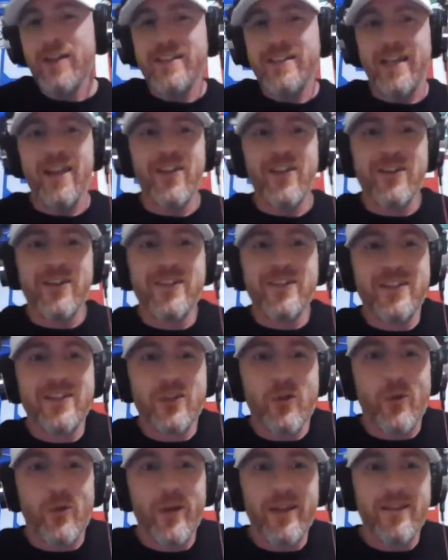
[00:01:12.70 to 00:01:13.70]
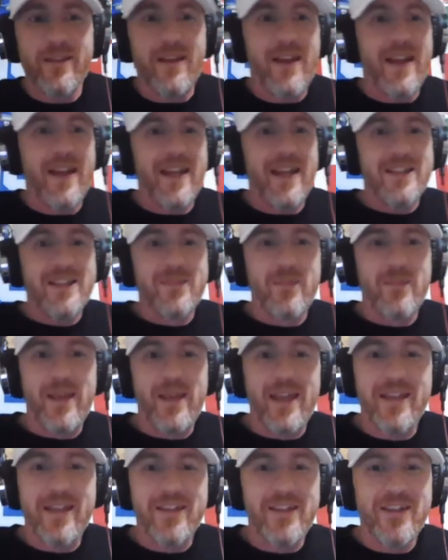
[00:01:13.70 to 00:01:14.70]
Taylor in Detroit Lions,
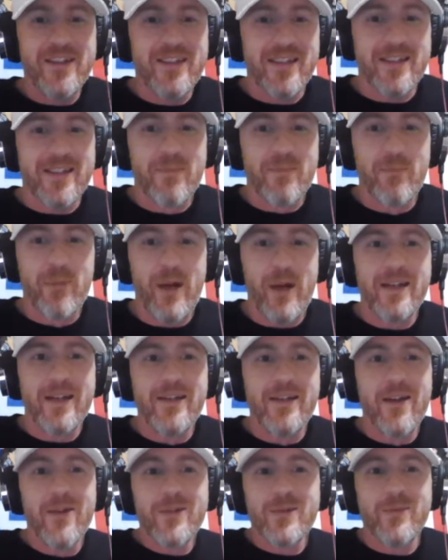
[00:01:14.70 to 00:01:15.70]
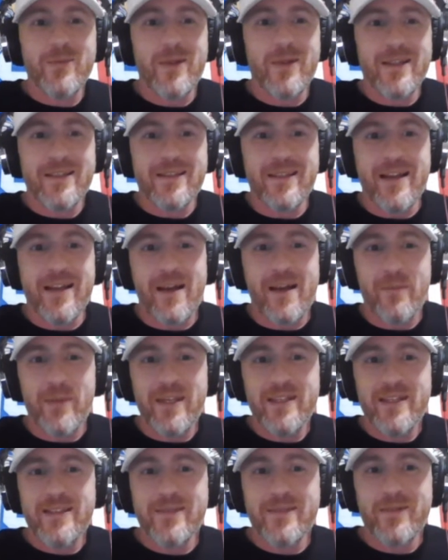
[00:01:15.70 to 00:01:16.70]
man. He just buck knows what's up.
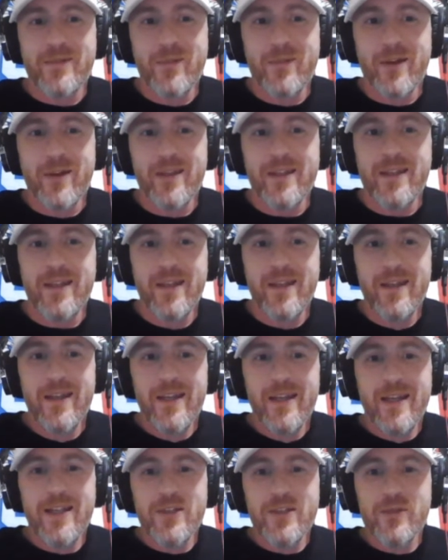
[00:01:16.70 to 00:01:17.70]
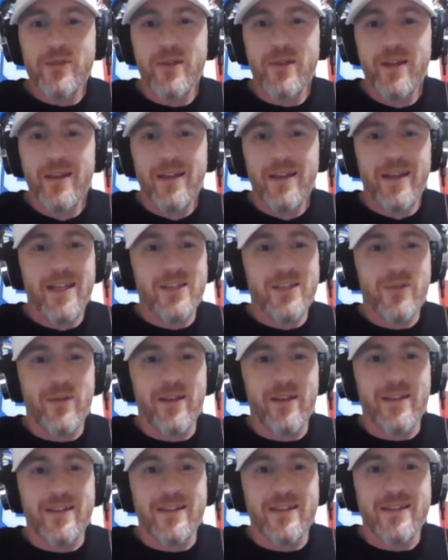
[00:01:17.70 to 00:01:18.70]
He's
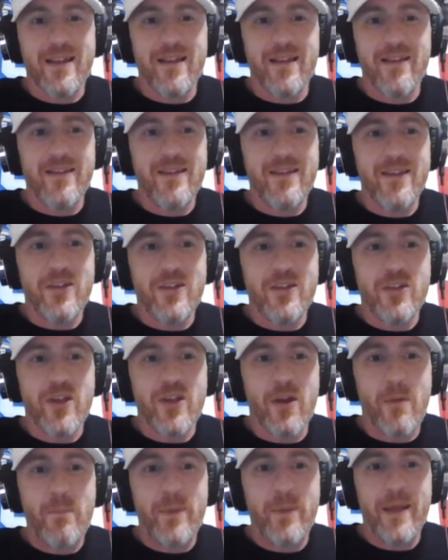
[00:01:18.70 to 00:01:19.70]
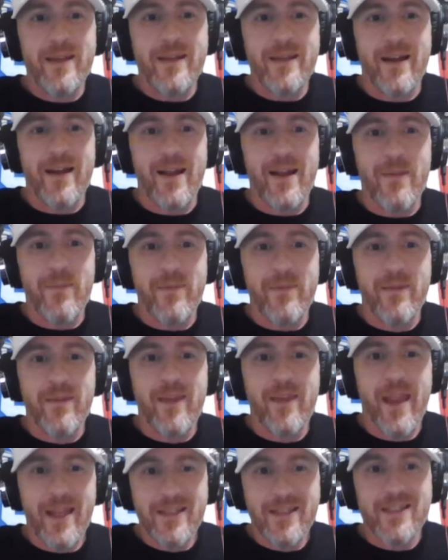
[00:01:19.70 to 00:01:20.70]
really selling this show big time.
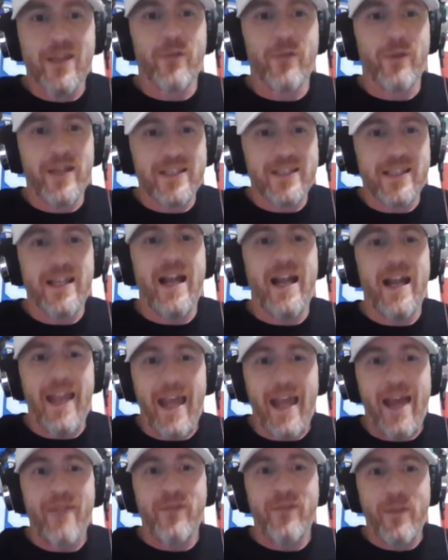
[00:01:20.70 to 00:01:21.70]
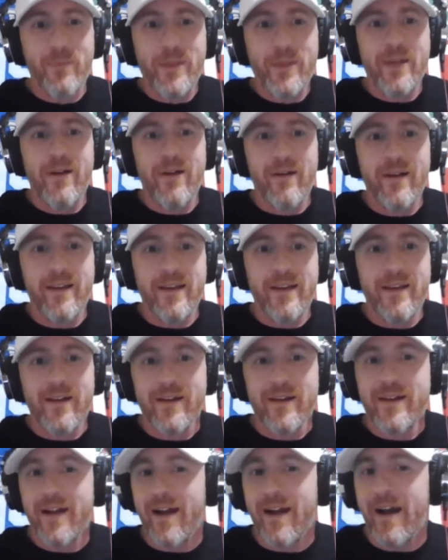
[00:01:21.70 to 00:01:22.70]
Hence the reason I have to be on here.
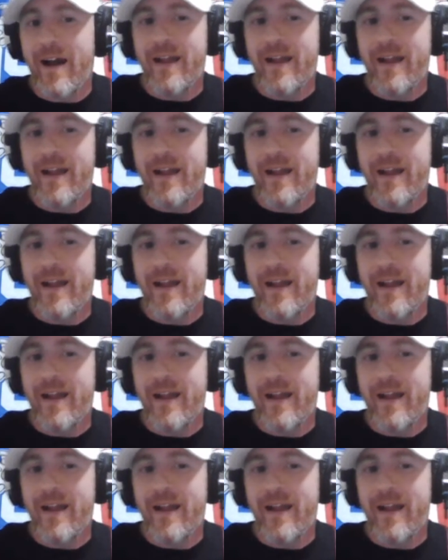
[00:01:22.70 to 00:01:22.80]
God.